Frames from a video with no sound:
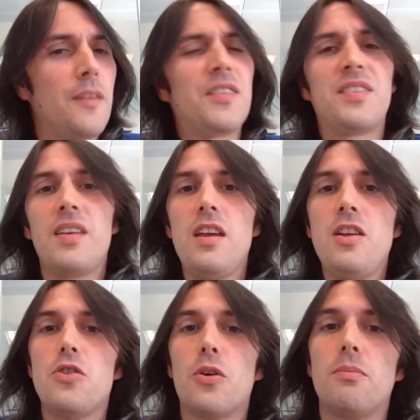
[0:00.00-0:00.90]
uh,
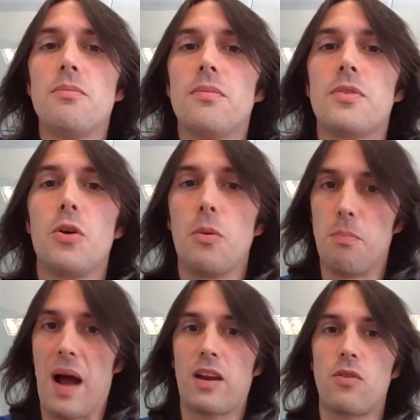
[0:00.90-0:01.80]
seeing your your
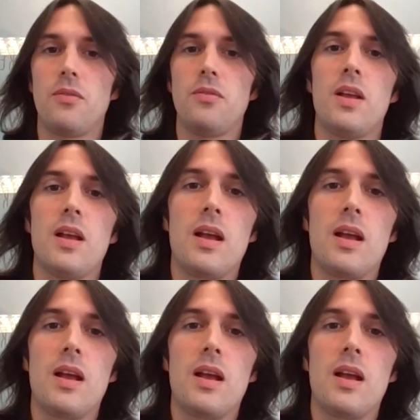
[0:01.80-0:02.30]
background